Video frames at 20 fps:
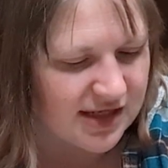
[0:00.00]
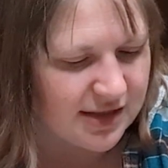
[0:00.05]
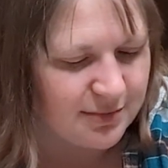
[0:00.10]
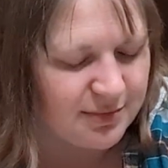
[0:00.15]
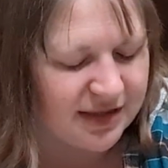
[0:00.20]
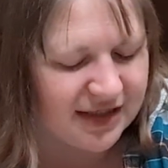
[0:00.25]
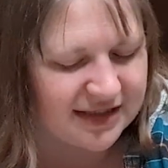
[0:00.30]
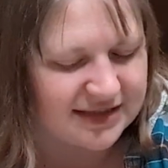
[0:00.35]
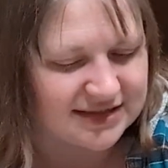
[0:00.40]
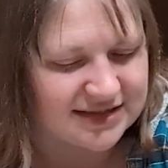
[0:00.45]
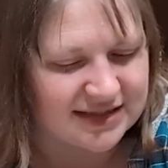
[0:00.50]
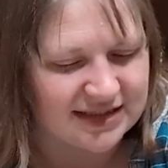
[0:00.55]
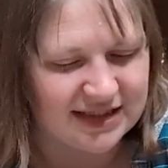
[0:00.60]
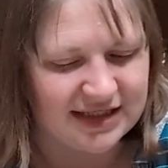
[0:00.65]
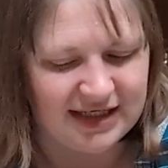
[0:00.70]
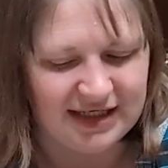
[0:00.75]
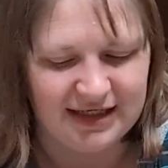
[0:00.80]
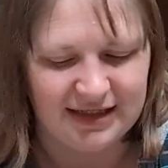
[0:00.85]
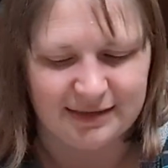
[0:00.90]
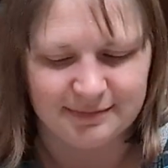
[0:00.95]
But
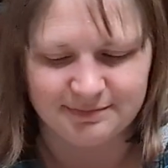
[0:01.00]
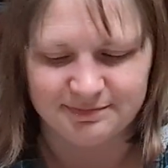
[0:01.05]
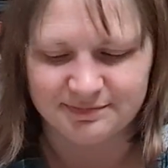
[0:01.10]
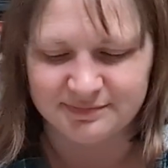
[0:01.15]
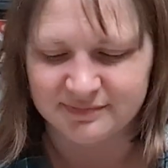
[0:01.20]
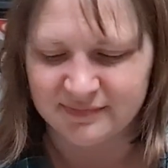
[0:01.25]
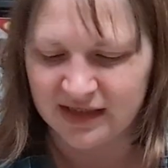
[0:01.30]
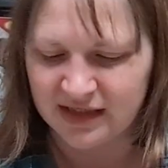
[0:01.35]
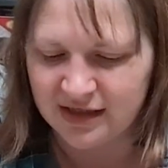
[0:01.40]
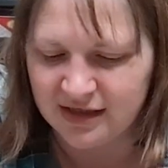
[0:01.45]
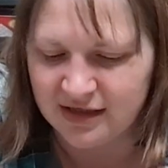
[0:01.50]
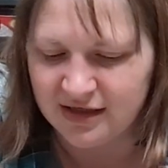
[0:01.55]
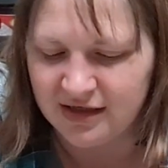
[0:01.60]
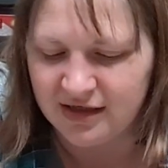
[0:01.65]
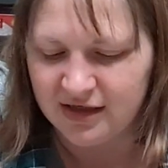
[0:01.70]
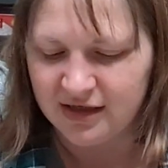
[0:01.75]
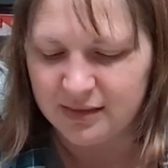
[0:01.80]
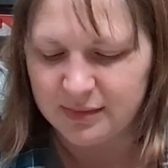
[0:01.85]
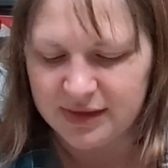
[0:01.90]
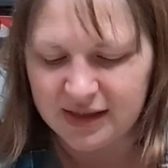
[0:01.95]

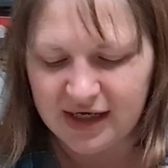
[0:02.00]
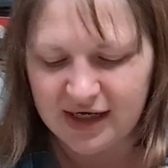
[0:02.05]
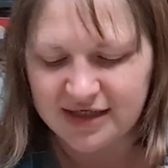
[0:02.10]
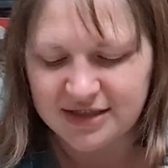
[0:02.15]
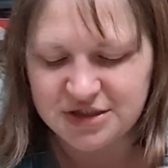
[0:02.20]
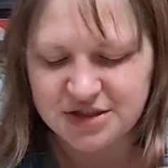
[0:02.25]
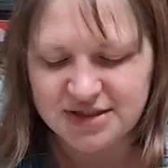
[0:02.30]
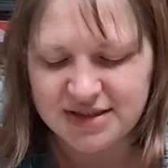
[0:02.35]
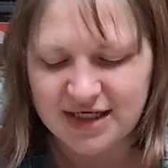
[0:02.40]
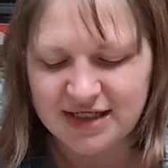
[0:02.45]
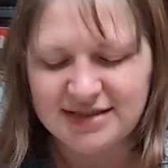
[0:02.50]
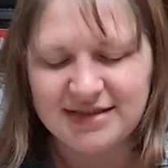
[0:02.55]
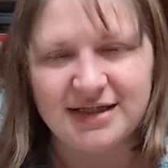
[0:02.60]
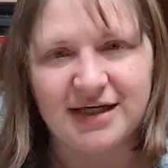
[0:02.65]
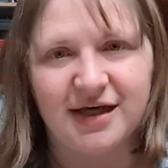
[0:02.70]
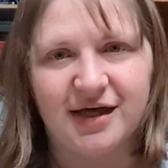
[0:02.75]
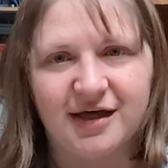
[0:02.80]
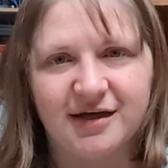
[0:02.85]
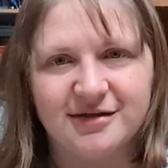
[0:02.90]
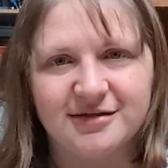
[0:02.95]
yeah, I
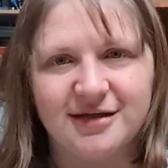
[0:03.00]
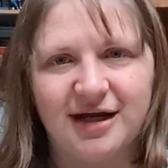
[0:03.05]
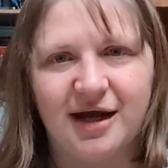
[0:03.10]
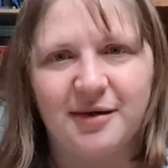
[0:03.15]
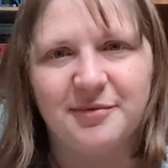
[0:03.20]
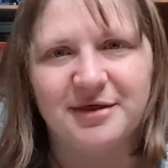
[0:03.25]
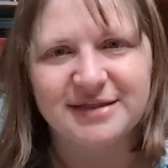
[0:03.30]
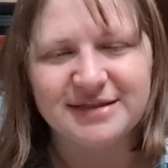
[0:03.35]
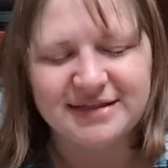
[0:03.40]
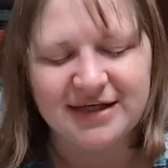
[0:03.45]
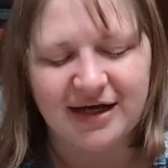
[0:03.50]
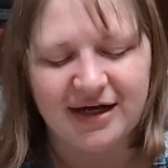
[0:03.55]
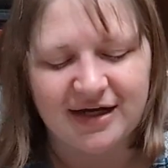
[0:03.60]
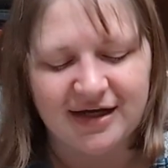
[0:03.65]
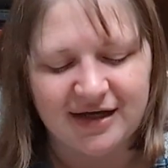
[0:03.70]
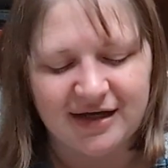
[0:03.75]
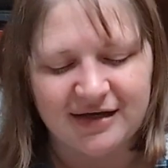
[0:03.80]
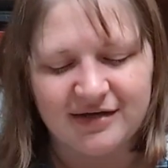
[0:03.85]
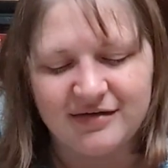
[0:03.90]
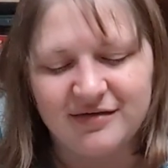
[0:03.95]
dig it. I'm
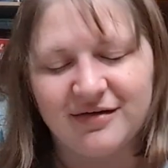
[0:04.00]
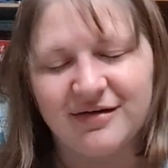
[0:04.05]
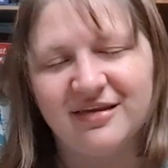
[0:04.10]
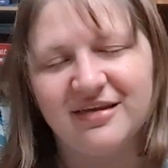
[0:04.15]
excited.